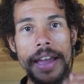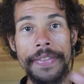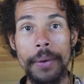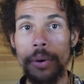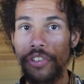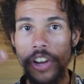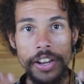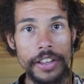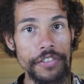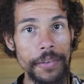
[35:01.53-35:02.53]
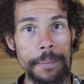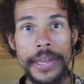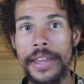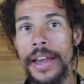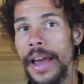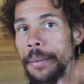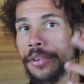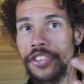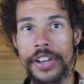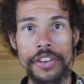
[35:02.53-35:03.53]
and they were channeling for me, I
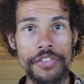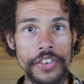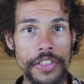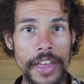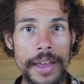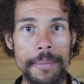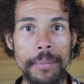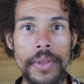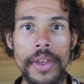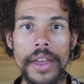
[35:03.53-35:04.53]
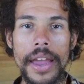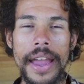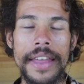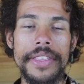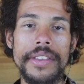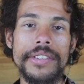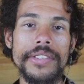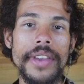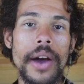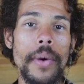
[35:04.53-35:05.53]
would channel for them. And this
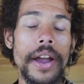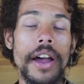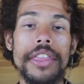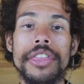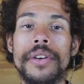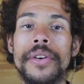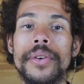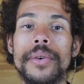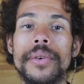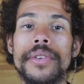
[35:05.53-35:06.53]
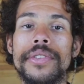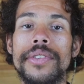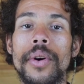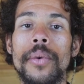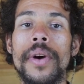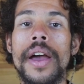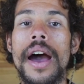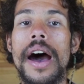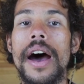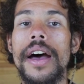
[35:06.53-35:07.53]
is how I got through. So
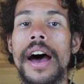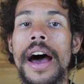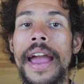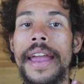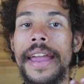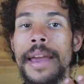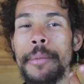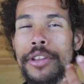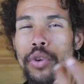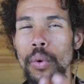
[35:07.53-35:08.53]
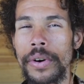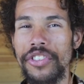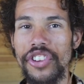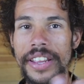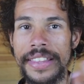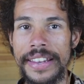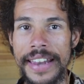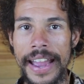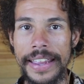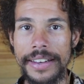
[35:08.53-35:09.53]
I am a torch in the
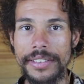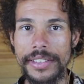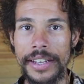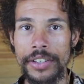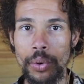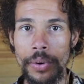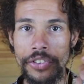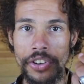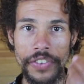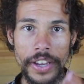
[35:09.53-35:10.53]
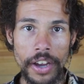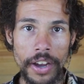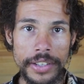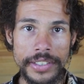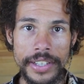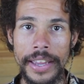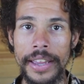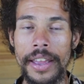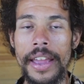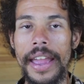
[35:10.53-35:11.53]
night, a torch of
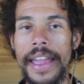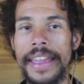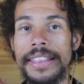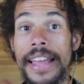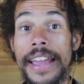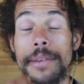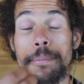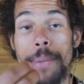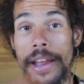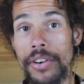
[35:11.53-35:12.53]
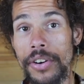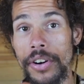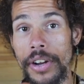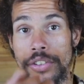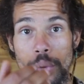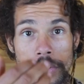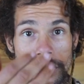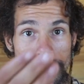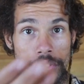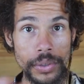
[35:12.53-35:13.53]
Hecate, a light bearer, a
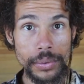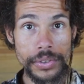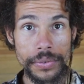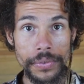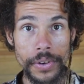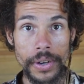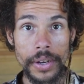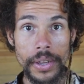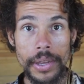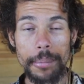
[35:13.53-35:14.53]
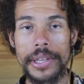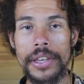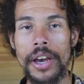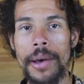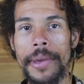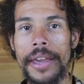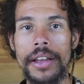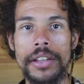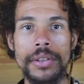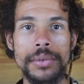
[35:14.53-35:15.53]
torch of Lucifer, becoming
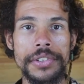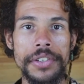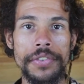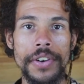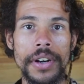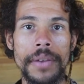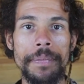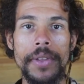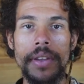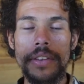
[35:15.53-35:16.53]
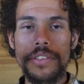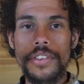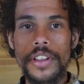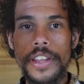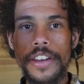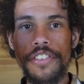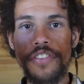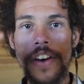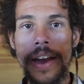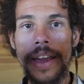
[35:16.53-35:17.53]
a Lucifer,
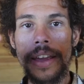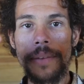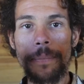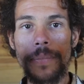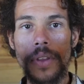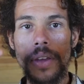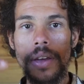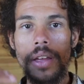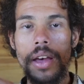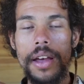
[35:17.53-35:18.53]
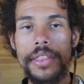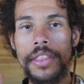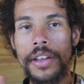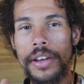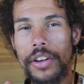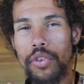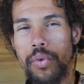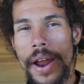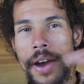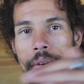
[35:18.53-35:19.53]
solidifying the
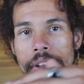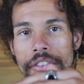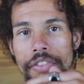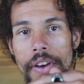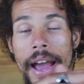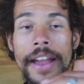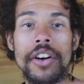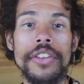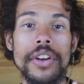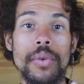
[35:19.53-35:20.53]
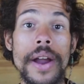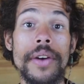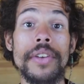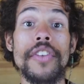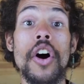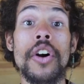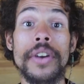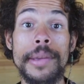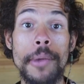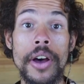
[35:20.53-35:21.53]
crown of, I call the crown of
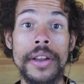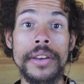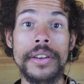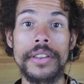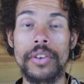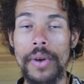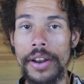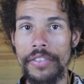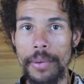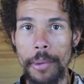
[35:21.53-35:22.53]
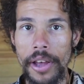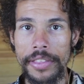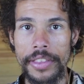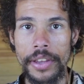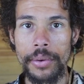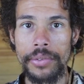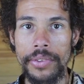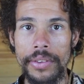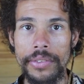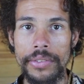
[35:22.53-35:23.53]
Ahriman, the crown of
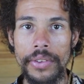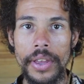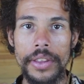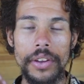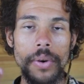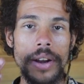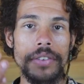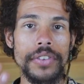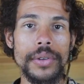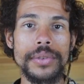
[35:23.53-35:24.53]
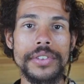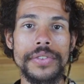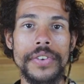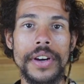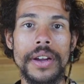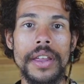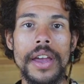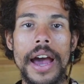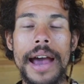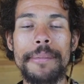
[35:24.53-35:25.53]
apotheosis, the crown of Lucifer,
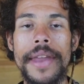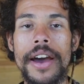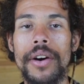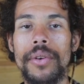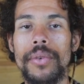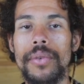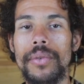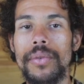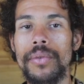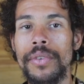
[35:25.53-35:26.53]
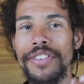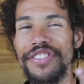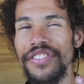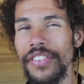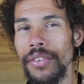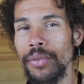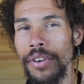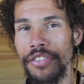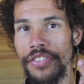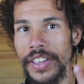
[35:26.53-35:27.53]
I'm now
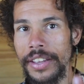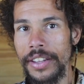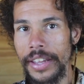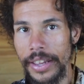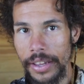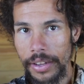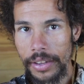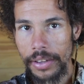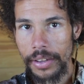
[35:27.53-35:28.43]
revealing,